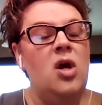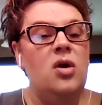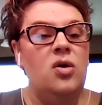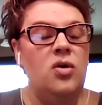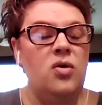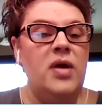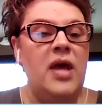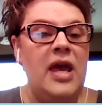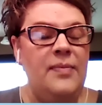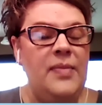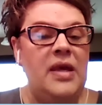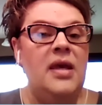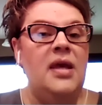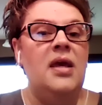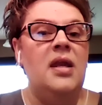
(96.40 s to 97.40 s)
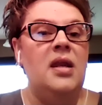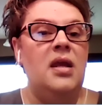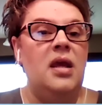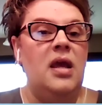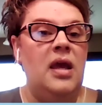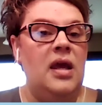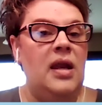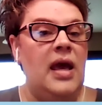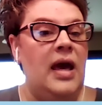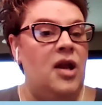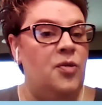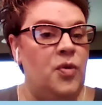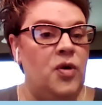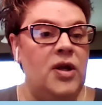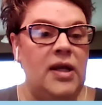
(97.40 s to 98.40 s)
who came in and had a
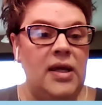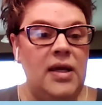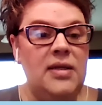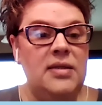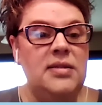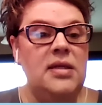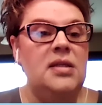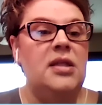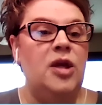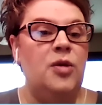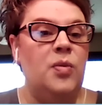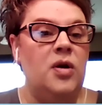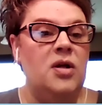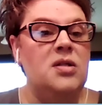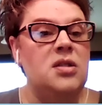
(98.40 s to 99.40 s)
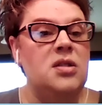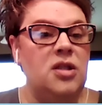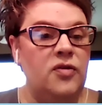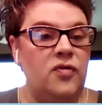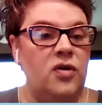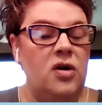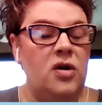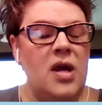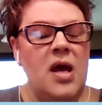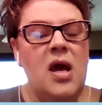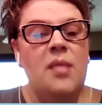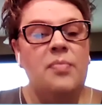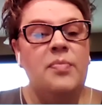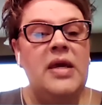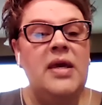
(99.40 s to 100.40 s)
pretty easy labor and delivered,
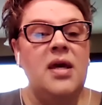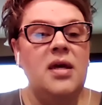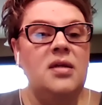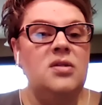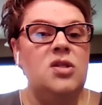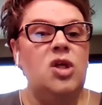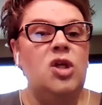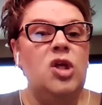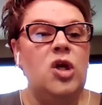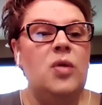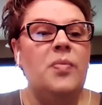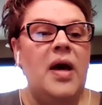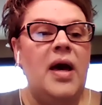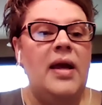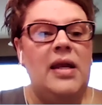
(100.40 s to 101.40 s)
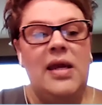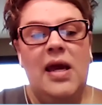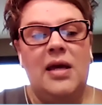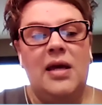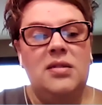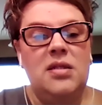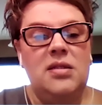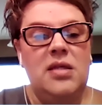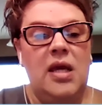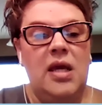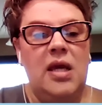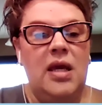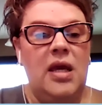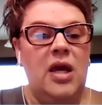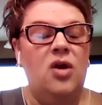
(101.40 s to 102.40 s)
because your body has to
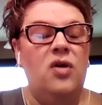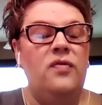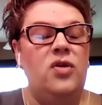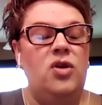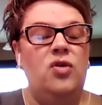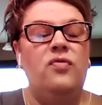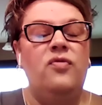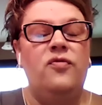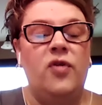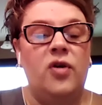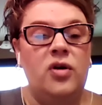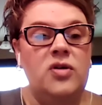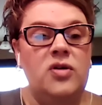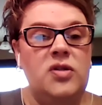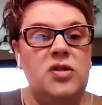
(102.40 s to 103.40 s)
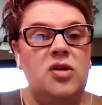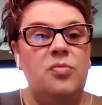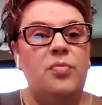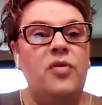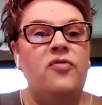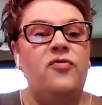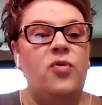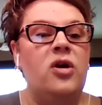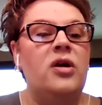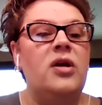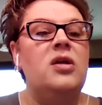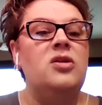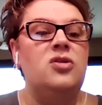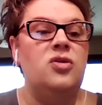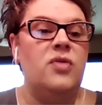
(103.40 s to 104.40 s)
take care of you first before it
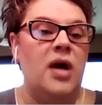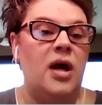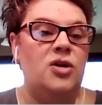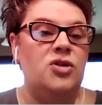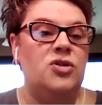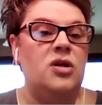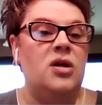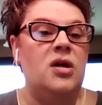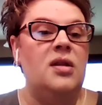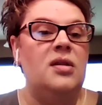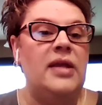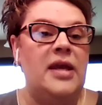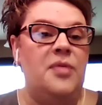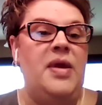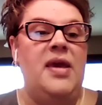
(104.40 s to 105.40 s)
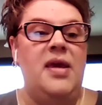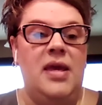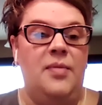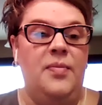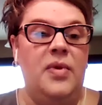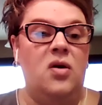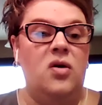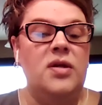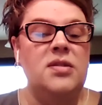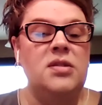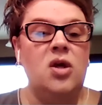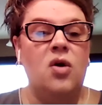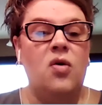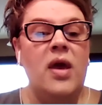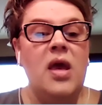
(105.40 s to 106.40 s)
can do extra like making milk.
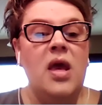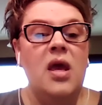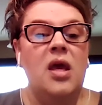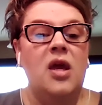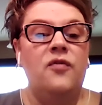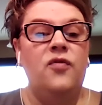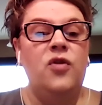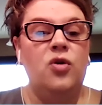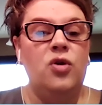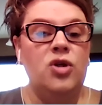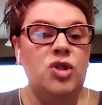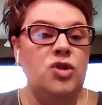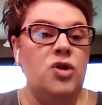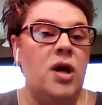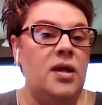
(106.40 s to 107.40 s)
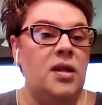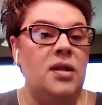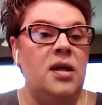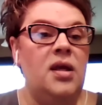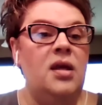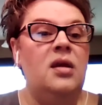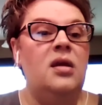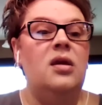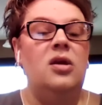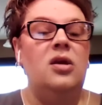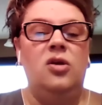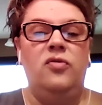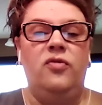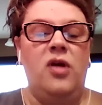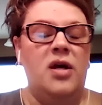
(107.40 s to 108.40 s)
So if you're struggling,
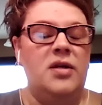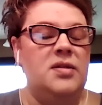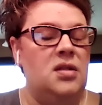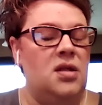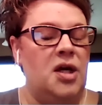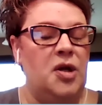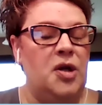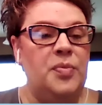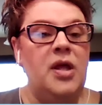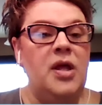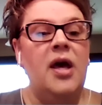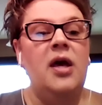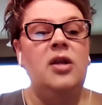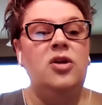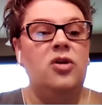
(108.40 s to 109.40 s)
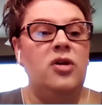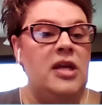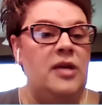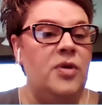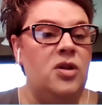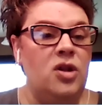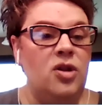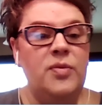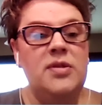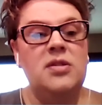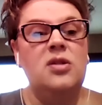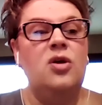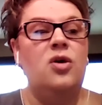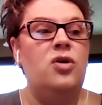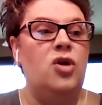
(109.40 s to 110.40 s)
you've lost a lot of blood, your hemoglobin's
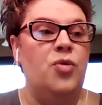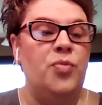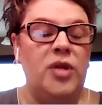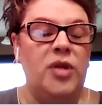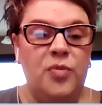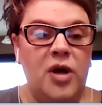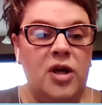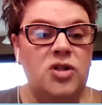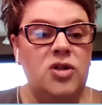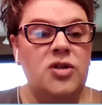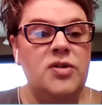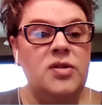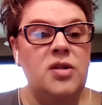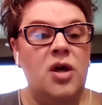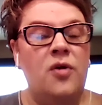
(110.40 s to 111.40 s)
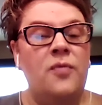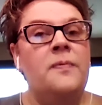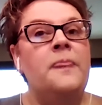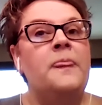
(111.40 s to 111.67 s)
low, your blood pressure is low,